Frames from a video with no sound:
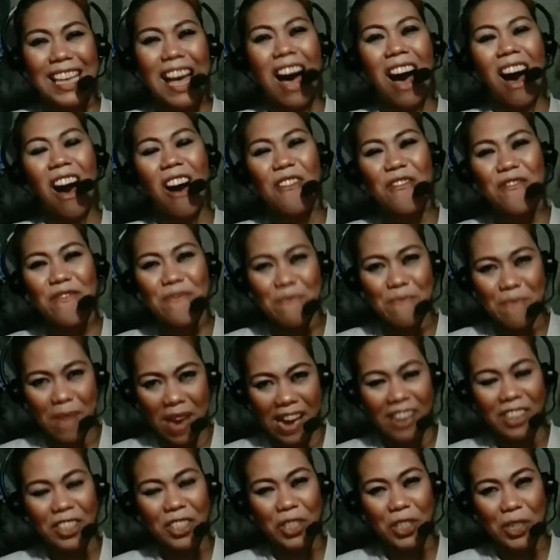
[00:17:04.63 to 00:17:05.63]
of
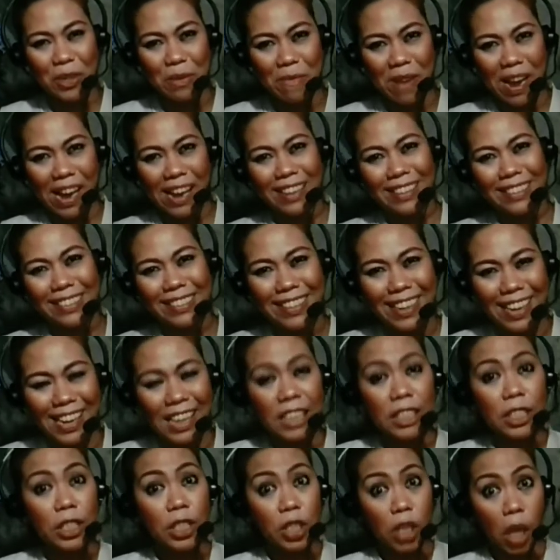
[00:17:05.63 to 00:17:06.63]
measurement.
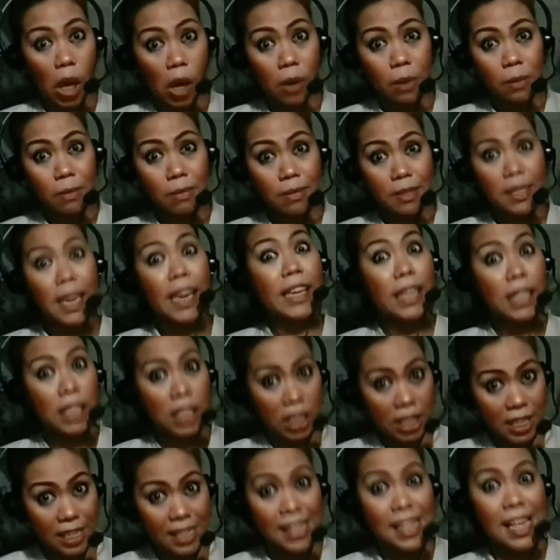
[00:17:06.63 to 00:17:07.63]
So, take a
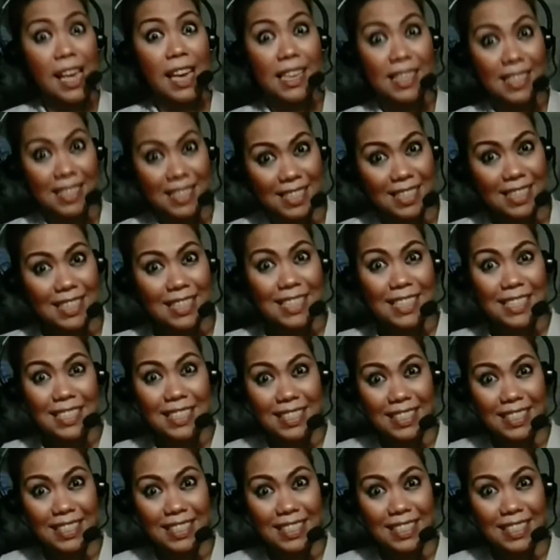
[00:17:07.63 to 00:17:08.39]
look at this.